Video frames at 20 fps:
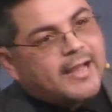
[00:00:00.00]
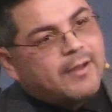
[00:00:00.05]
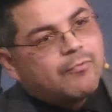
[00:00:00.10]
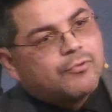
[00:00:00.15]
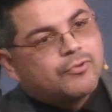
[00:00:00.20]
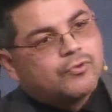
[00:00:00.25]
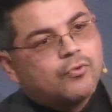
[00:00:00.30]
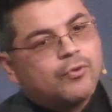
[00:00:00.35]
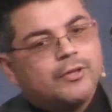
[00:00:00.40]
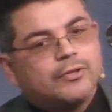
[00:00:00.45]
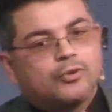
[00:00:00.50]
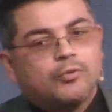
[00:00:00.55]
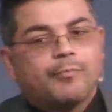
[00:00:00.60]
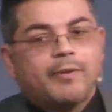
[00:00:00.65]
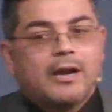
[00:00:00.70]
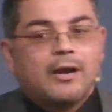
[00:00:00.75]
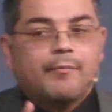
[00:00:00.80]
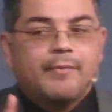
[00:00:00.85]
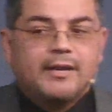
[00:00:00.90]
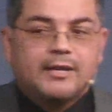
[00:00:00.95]
I was
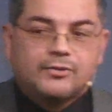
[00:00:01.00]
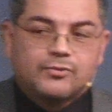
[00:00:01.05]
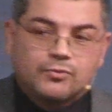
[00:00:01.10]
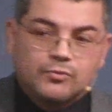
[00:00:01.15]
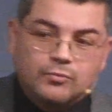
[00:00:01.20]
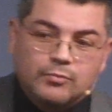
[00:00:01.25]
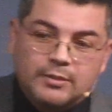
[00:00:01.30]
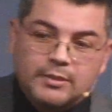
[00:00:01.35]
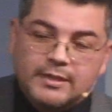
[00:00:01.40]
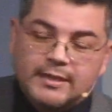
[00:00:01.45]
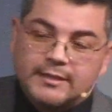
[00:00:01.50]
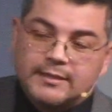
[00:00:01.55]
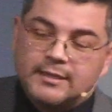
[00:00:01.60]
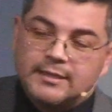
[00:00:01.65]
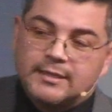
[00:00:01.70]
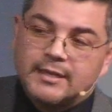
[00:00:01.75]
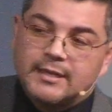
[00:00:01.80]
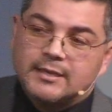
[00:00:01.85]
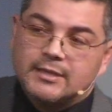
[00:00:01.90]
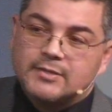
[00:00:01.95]
going through paramedic school in
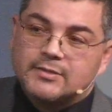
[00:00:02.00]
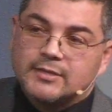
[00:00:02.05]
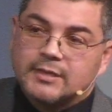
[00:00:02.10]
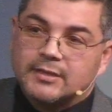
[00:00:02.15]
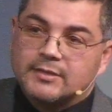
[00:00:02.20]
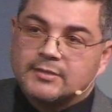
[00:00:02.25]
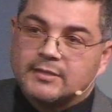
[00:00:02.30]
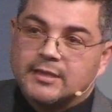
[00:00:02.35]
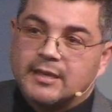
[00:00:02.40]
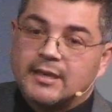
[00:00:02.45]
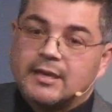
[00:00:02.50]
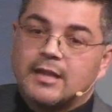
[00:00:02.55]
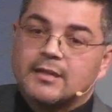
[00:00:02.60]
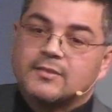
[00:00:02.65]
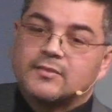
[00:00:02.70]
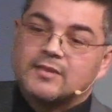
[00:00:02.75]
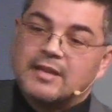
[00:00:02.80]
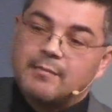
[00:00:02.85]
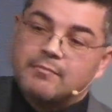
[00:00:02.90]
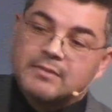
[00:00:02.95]
1996,
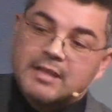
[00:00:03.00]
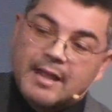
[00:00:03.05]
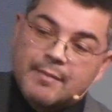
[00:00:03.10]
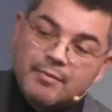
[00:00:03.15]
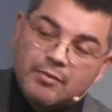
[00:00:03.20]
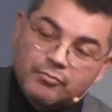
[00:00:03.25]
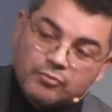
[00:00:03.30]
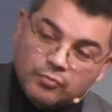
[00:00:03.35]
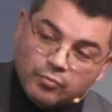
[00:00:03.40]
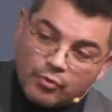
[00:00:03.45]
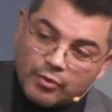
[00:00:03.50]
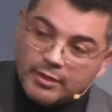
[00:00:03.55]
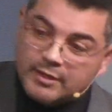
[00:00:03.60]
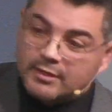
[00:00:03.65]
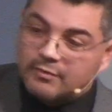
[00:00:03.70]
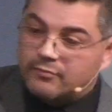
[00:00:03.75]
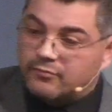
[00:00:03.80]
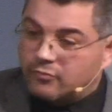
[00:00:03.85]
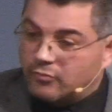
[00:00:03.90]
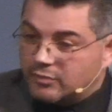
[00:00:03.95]
and at the same time, I was
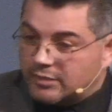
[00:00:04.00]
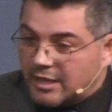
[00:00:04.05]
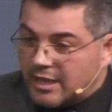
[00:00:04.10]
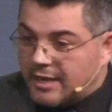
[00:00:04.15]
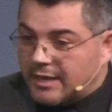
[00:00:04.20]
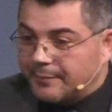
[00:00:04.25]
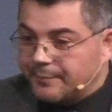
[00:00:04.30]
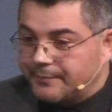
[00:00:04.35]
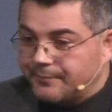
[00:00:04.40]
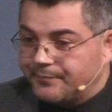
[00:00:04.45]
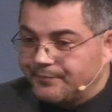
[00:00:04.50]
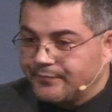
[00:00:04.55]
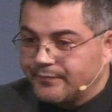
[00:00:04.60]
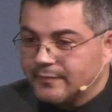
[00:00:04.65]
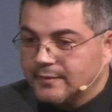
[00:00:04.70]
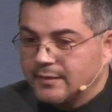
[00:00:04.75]
working full time.